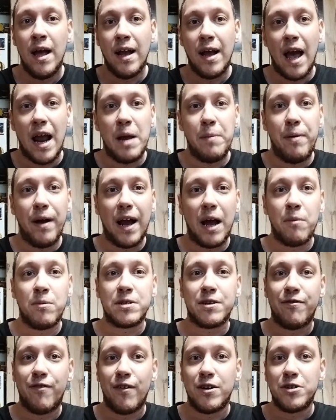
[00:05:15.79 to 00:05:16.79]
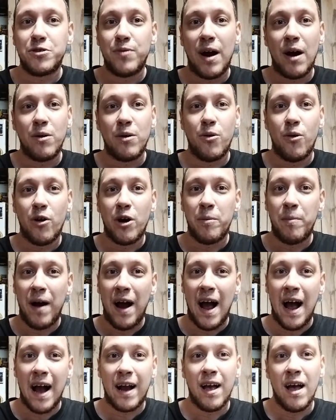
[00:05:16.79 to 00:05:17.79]
Kenny Pickett was a first-round
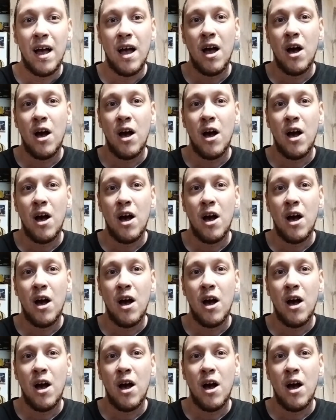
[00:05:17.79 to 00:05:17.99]
quarterback.